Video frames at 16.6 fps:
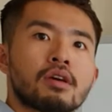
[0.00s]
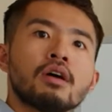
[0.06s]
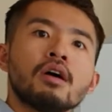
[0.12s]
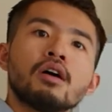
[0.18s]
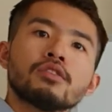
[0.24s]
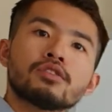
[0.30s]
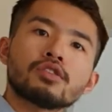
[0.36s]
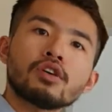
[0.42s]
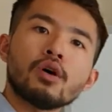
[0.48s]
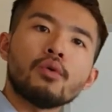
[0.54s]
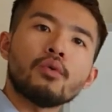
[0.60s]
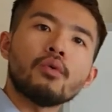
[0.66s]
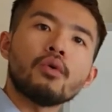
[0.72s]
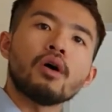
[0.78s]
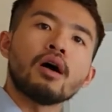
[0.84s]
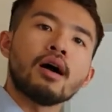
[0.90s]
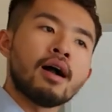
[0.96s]
So
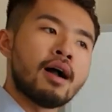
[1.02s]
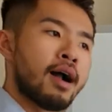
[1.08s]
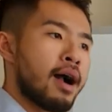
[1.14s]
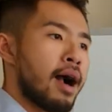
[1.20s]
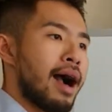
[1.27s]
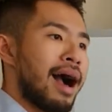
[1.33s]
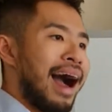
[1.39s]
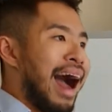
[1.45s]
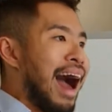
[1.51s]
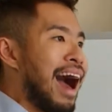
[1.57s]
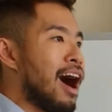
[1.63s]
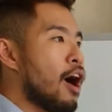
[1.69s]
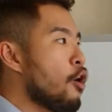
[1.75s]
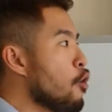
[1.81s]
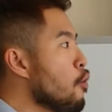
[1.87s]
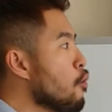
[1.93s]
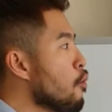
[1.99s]

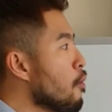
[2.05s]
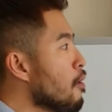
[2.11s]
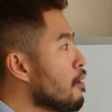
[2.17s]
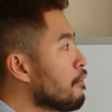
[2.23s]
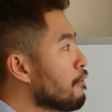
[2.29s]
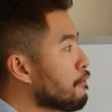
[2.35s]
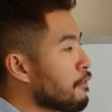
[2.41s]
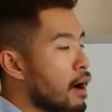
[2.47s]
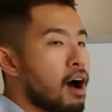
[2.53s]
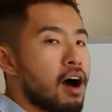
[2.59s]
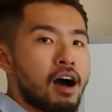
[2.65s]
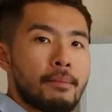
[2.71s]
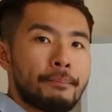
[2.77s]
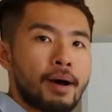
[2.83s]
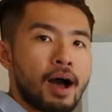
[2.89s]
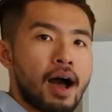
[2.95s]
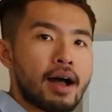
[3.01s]
how far
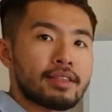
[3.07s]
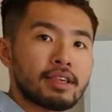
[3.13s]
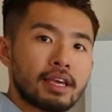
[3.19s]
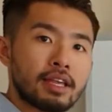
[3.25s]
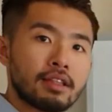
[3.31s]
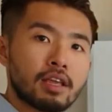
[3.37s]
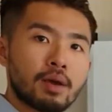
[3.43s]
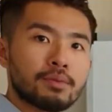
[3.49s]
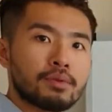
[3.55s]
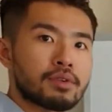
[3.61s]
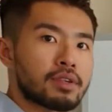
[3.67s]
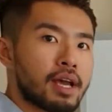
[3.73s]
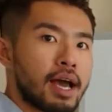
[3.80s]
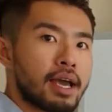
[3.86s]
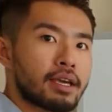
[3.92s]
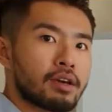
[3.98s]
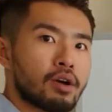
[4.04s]
apart in terms of
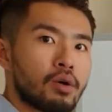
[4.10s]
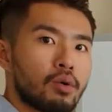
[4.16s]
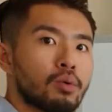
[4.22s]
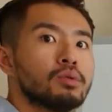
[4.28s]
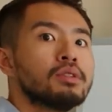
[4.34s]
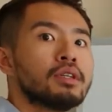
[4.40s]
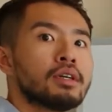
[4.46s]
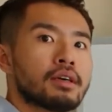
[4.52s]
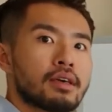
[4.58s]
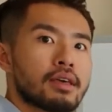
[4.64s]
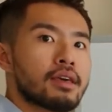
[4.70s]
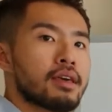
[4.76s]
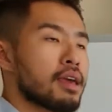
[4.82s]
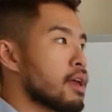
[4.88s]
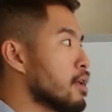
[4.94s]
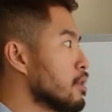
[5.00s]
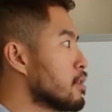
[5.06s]
cycle
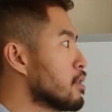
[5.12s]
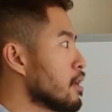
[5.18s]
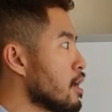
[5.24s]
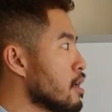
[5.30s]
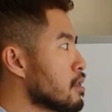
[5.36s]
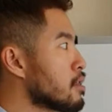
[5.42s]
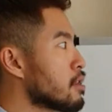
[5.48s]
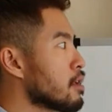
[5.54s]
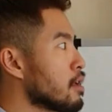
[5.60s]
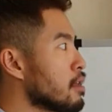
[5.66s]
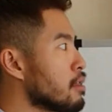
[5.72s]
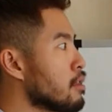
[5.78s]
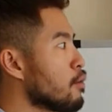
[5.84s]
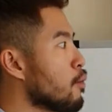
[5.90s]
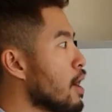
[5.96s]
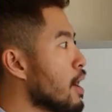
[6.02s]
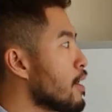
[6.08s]
is it in the
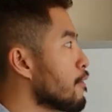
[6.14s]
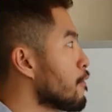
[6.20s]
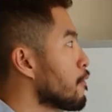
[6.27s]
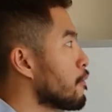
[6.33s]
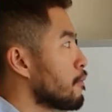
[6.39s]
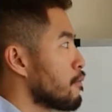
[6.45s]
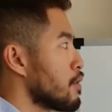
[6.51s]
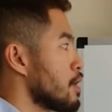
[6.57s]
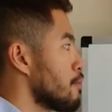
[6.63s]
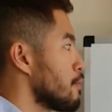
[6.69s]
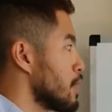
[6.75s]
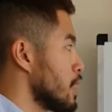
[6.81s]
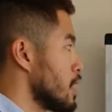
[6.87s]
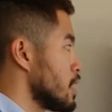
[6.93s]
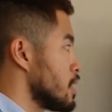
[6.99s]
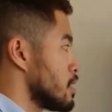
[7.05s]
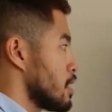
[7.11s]
wave? Really
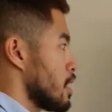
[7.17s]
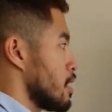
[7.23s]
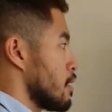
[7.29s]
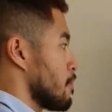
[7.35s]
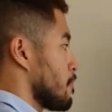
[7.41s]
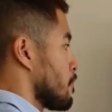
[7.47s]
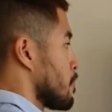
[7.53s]
easy.